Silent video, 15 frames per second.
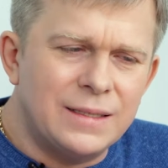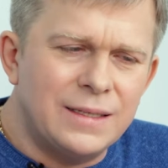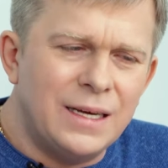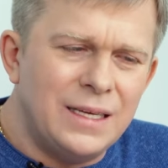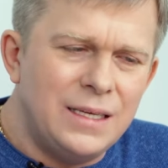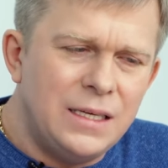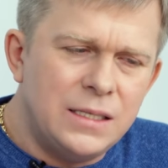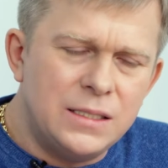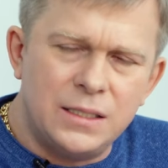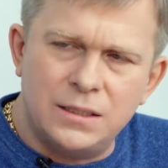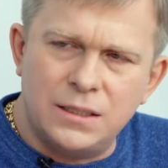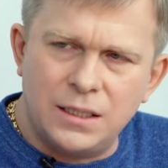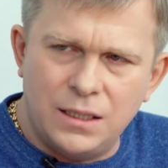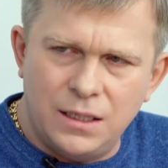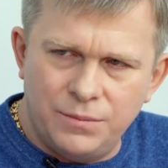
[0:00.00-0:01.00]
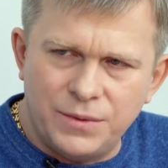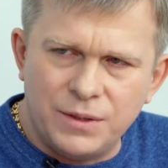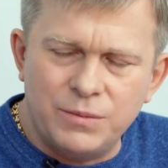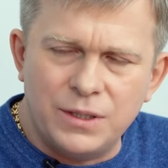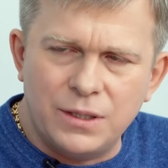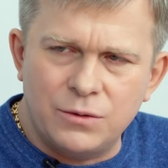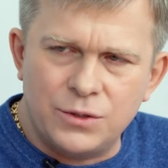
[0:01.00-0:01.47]
When the truth had
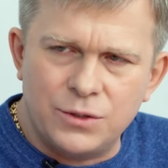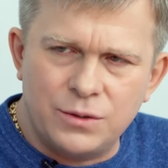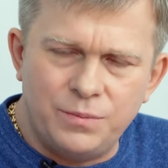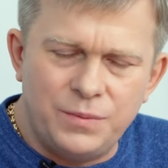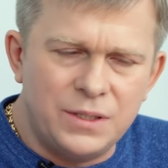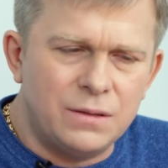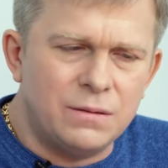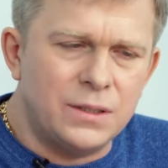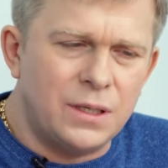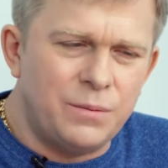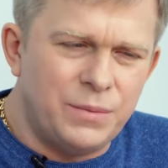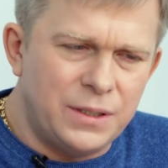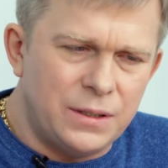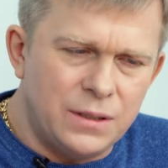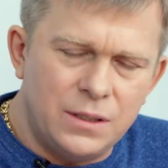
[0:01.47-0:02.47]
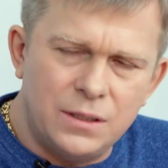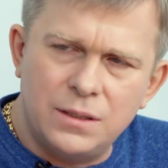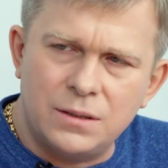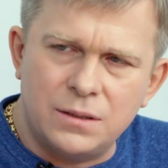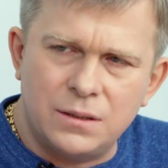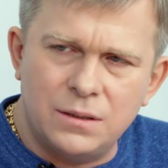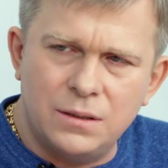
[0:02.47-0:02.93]
been usurped and
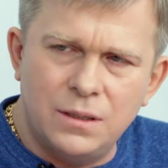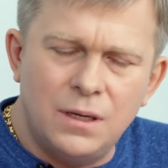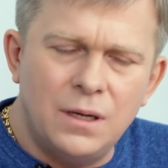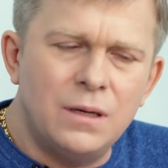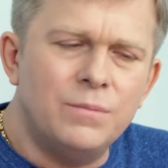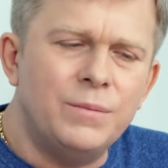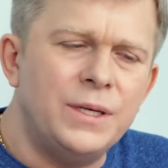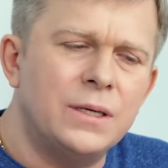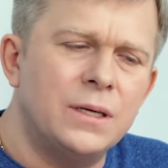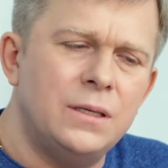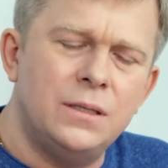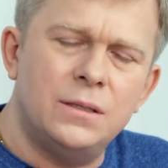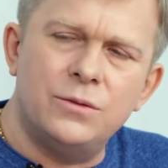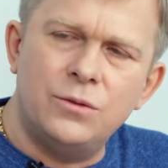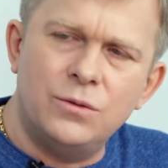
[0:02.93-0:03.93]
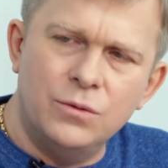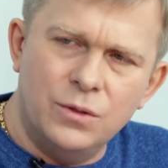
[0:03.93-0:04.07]
altered by someone, another